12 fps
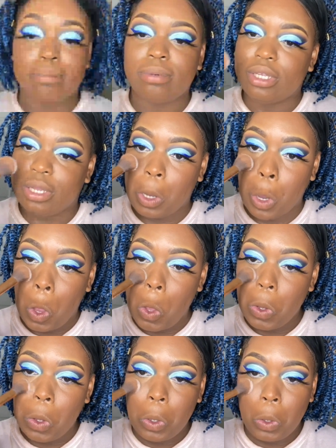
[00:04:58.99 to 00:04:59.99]
but
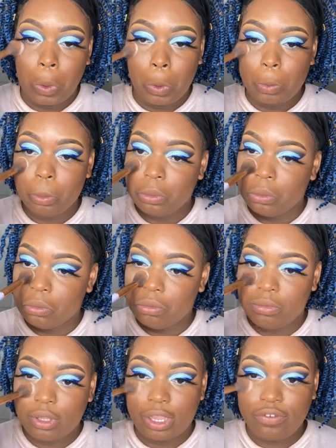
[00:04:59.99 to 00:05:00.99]
I